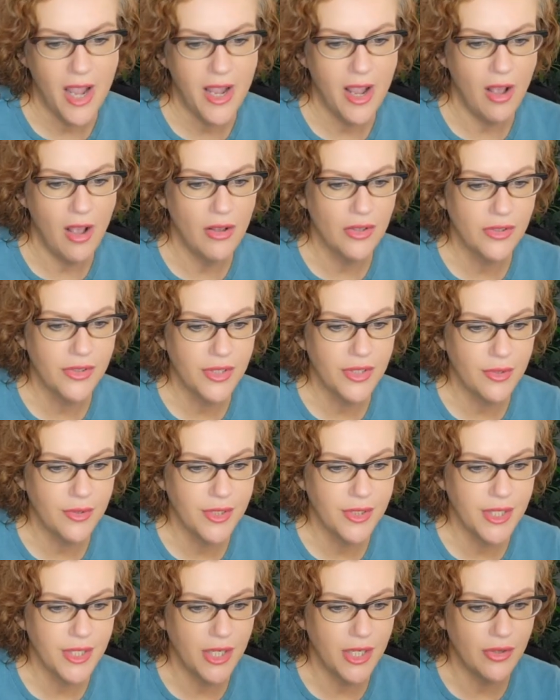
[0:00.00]
I also
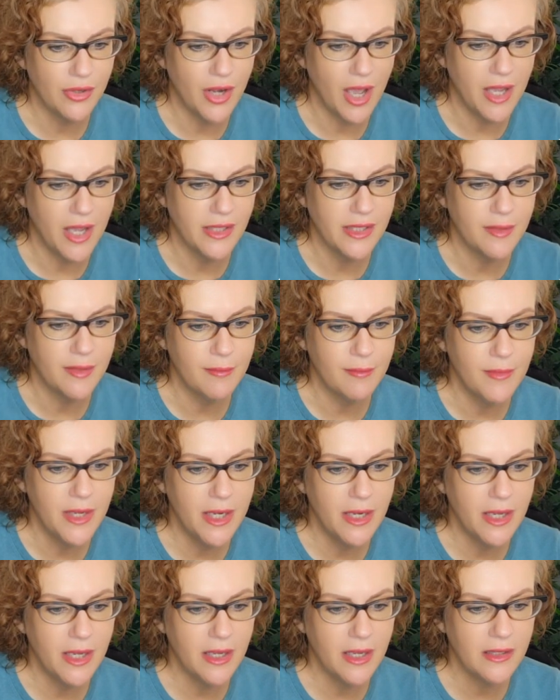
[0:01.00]
standardized
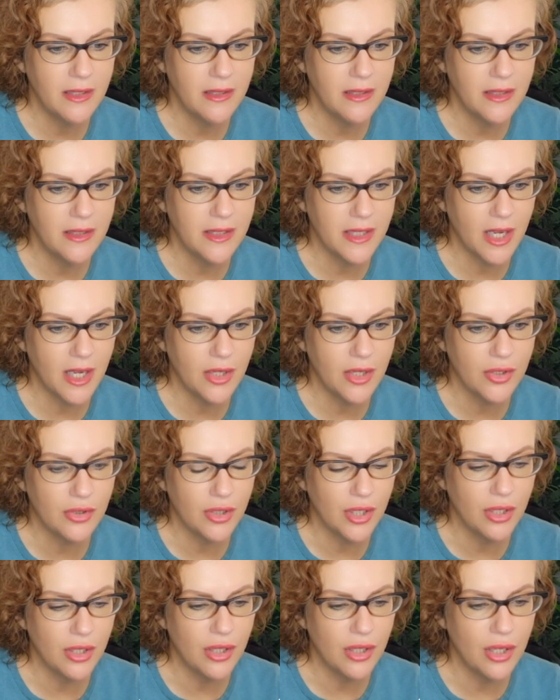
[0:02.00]
meeting
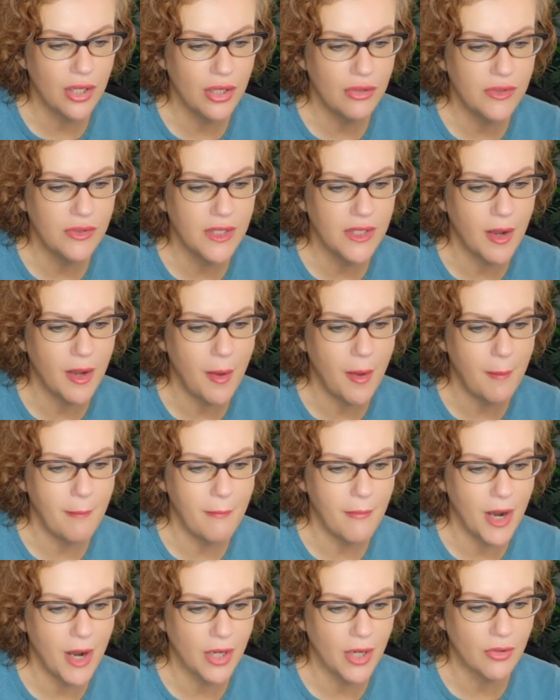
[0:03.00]
schedule using
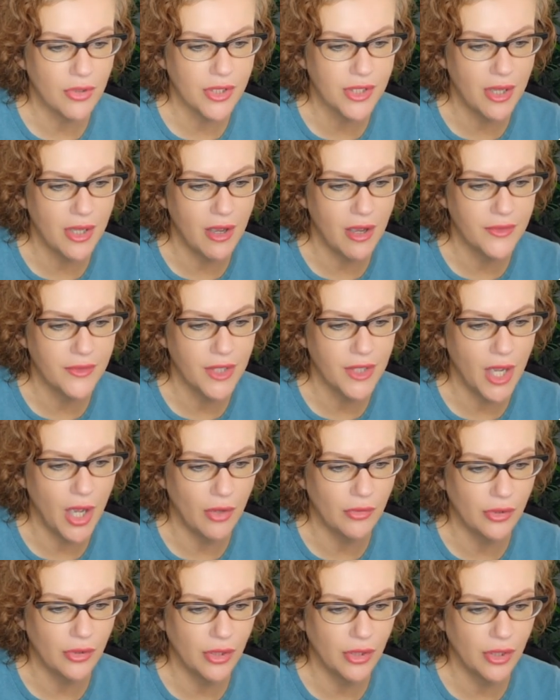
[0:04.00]
Microsoft
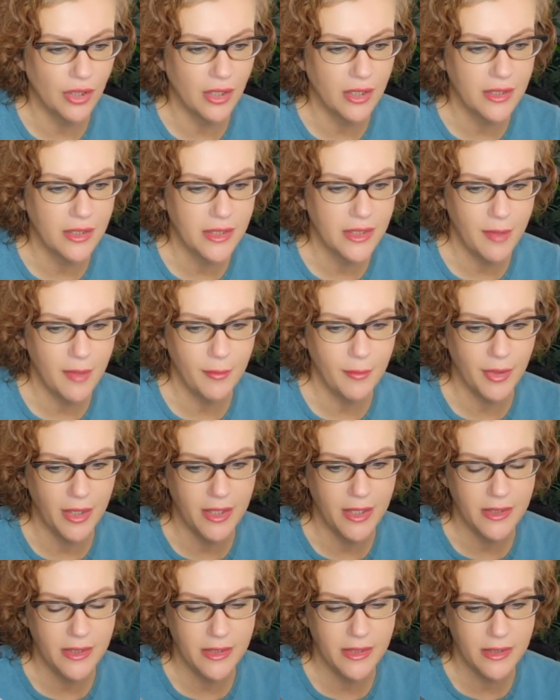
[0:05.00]
Outlook
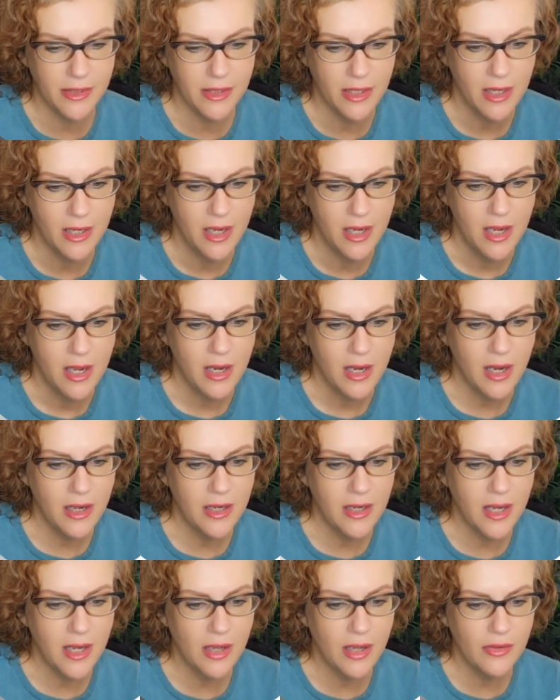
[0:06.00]
templates,
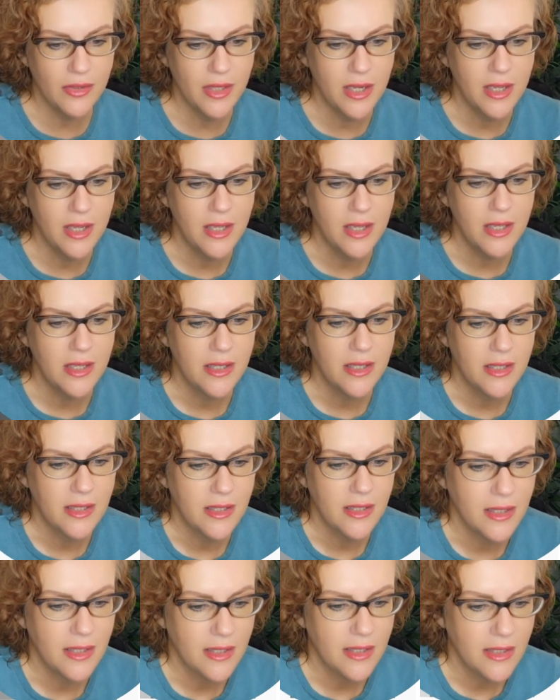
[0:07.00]
cutting down
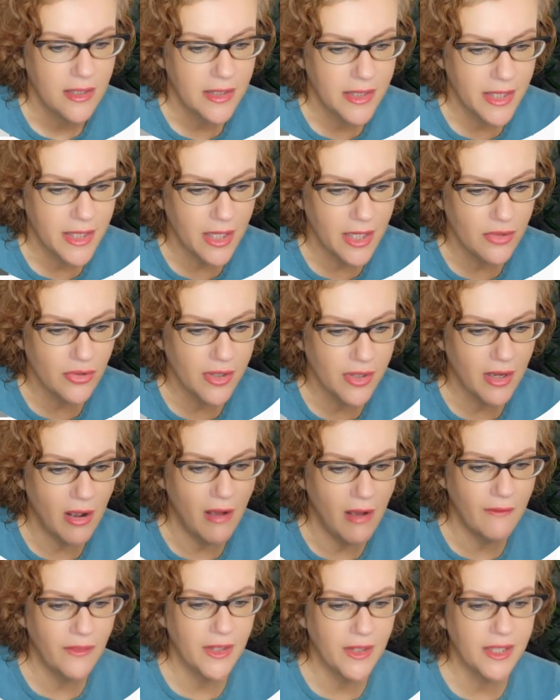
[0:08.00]
scheduling
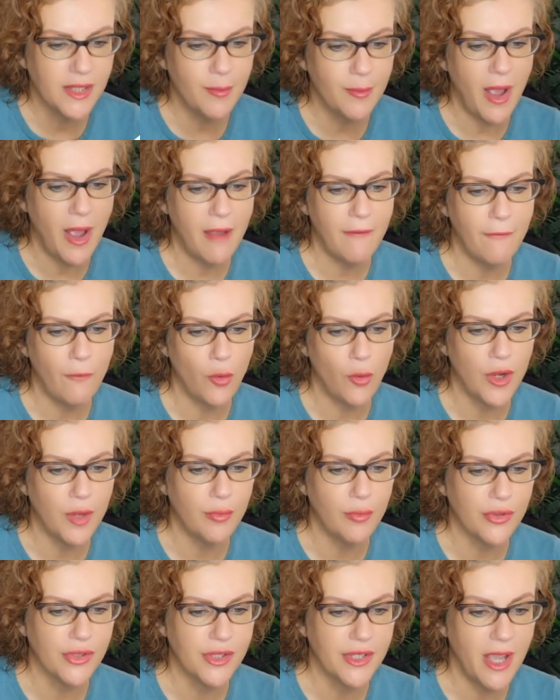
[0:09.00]
conflicts by
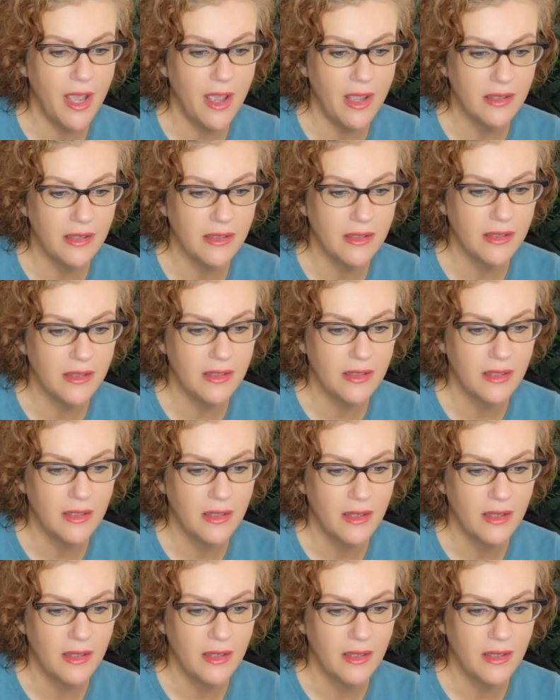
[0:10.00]
40%